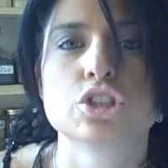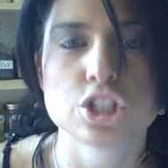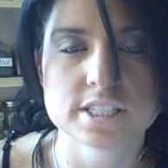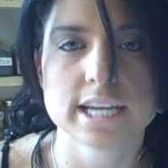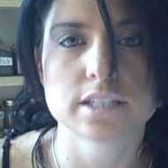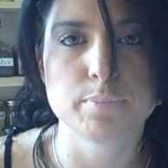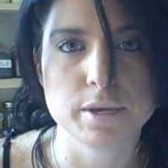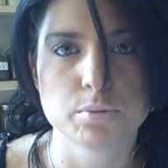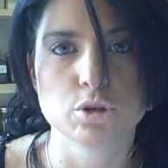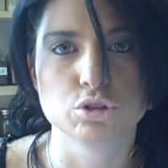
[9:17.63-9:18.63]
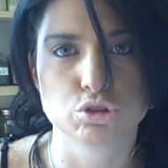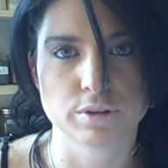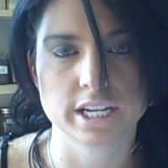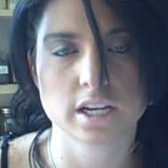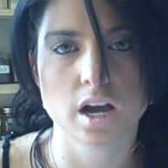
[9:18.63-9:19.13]
just like the people who
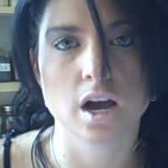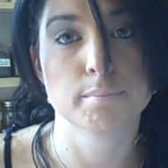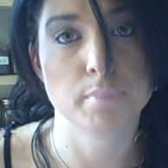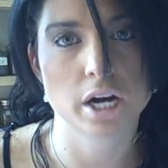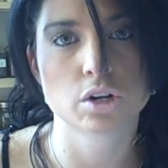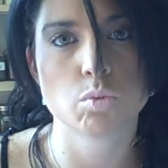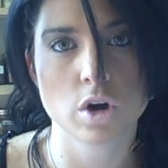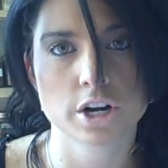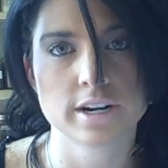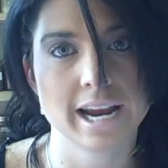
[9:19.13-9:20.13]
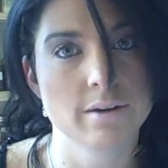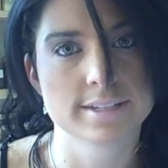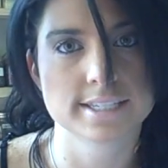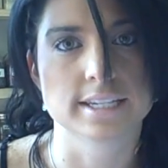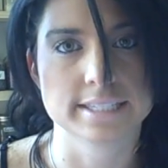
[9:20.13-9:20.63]
drink um, bottled water now
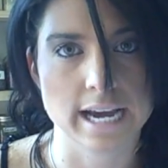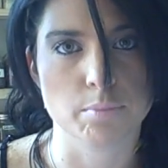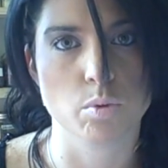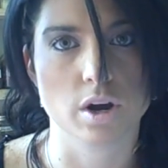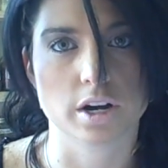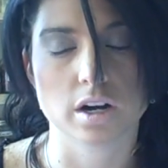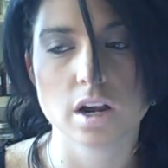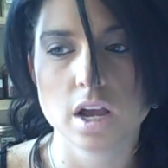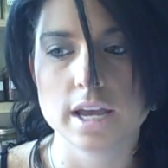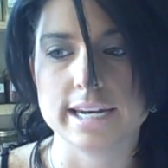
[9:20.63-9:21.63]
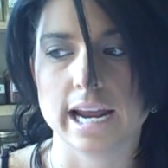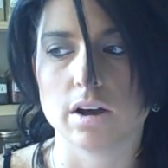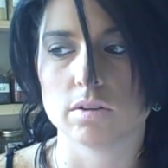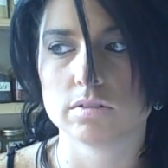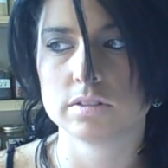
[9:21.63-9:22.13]
instead of tap water.
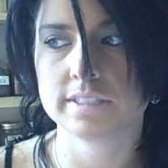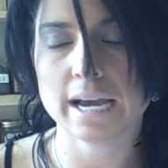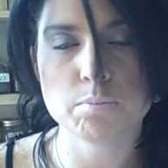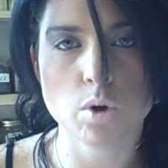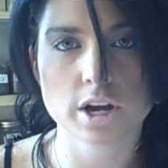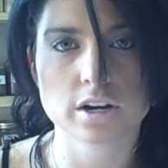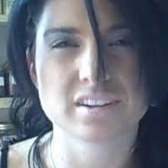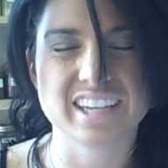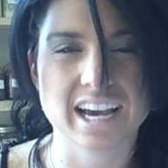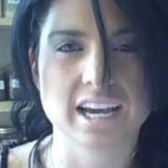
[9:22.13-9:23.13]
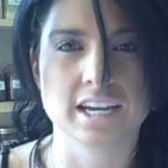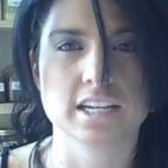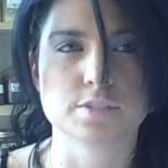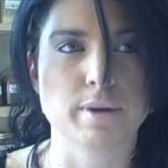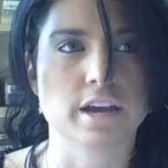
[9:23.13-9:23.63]
Now, tap water, yeah, it
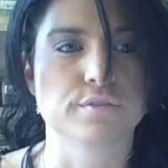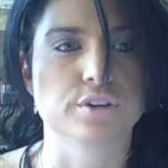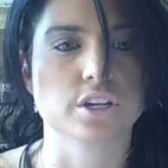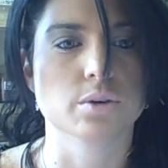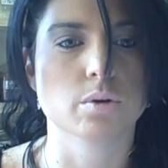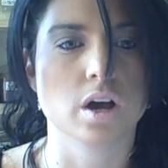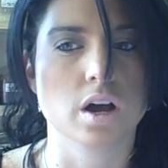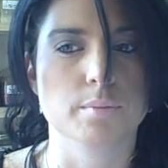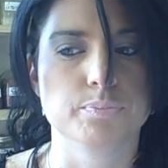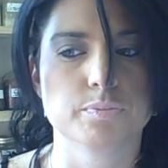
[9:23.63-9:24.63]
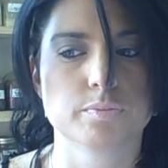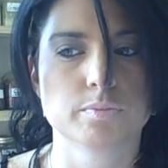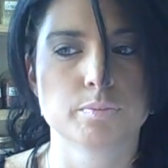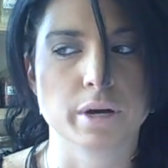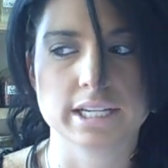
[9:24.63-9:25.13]
is bad for you, um,
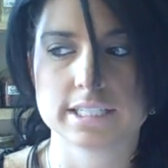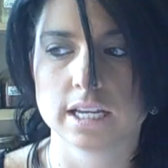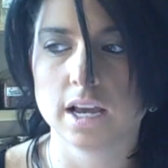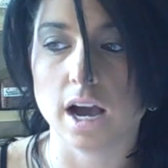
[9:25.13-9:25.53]
but...